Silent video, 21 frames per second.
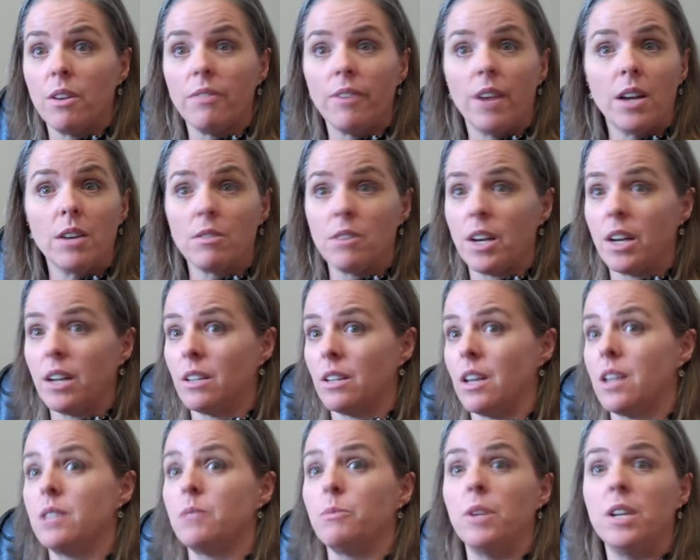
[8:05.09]
If I don't
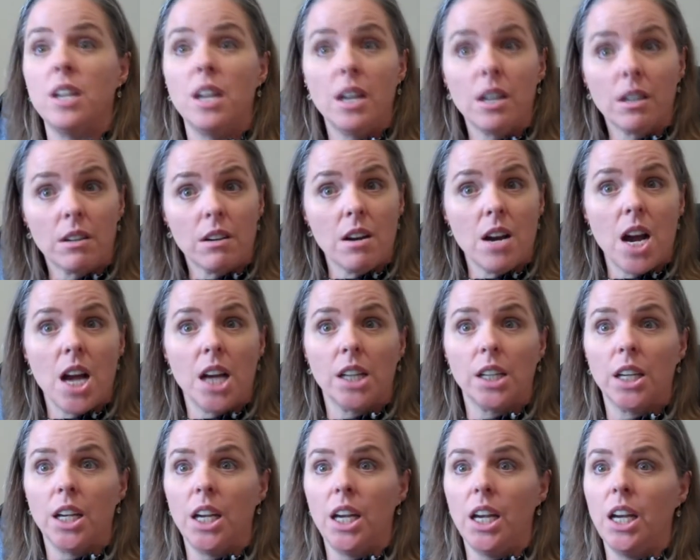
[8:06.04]
analyze my data
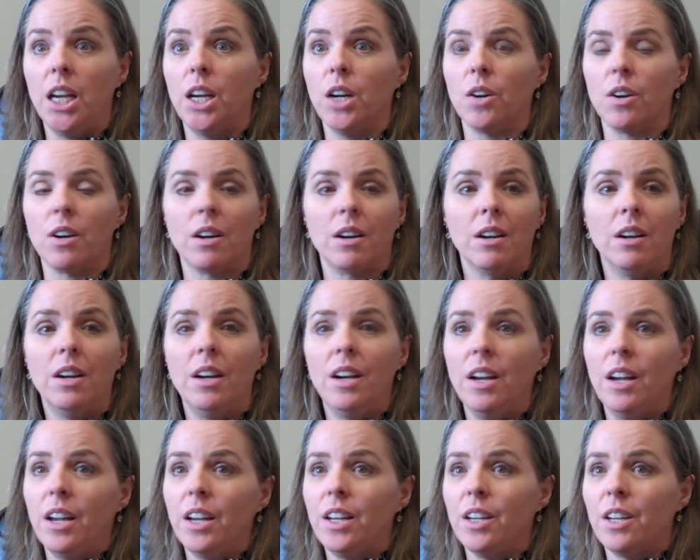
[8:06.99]
correctly, or
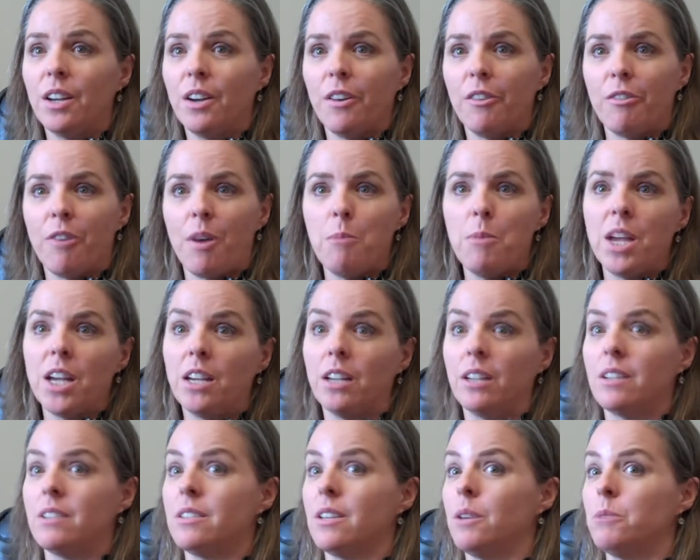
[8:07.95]
if I make
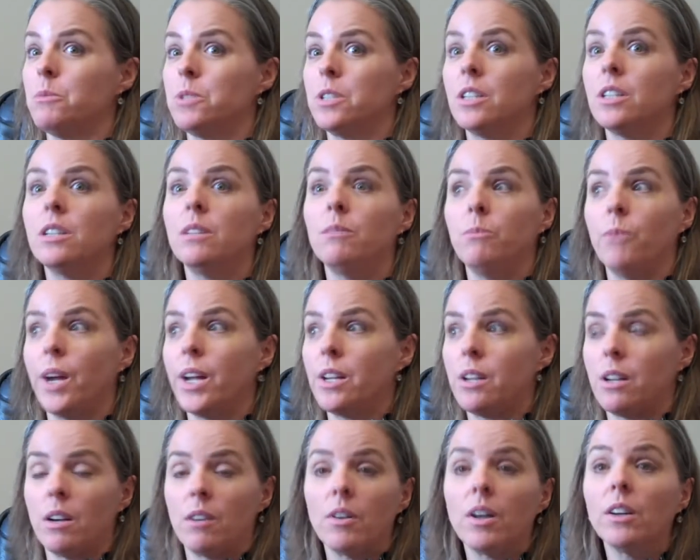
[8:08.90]
an assumption, my
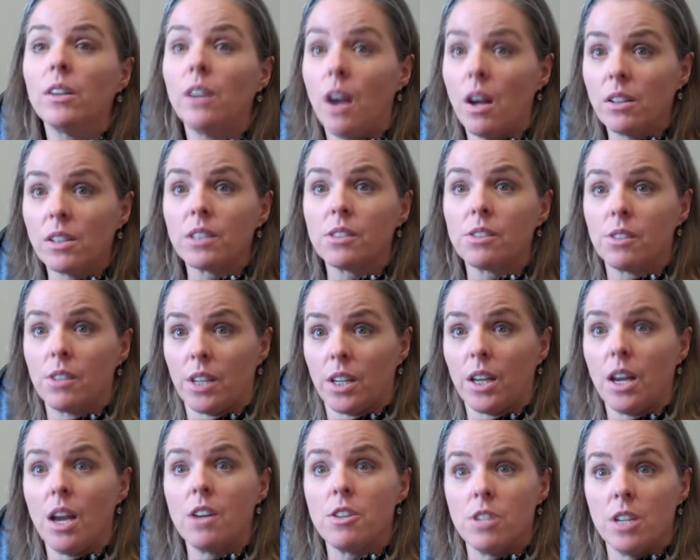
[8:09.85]
colleagues are going
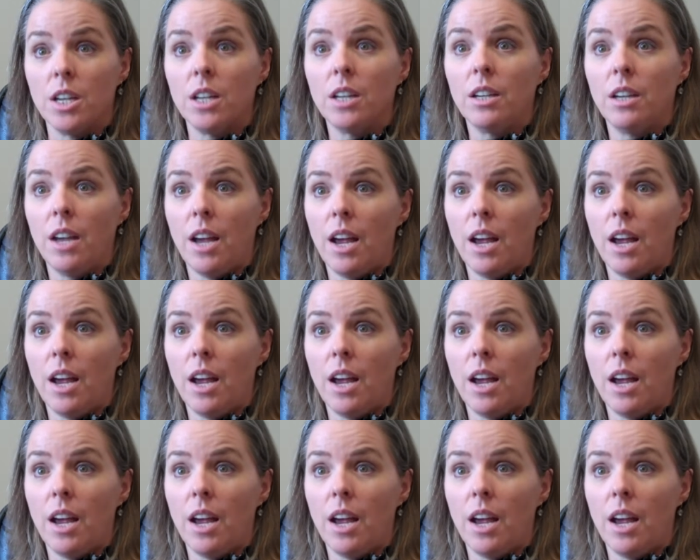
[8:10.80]
to catch it.